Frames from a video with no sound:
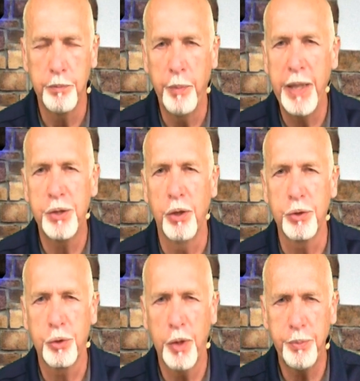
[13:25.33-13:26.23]
based on
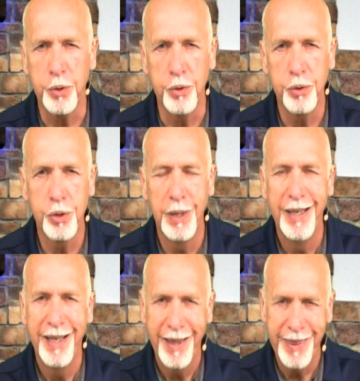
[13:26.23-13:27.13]
scriptures,
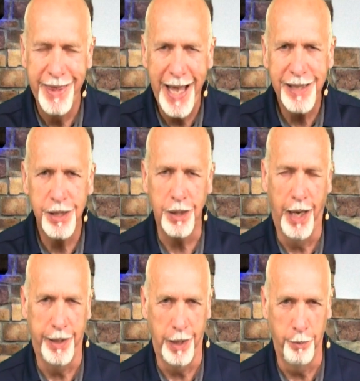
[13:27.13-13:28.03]
that's a
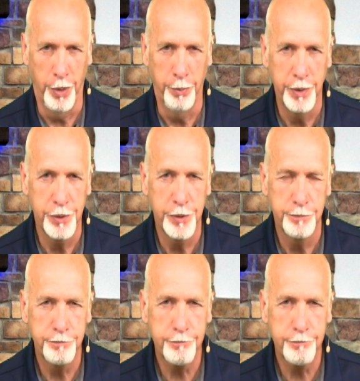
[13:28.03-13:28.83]
godly purpose.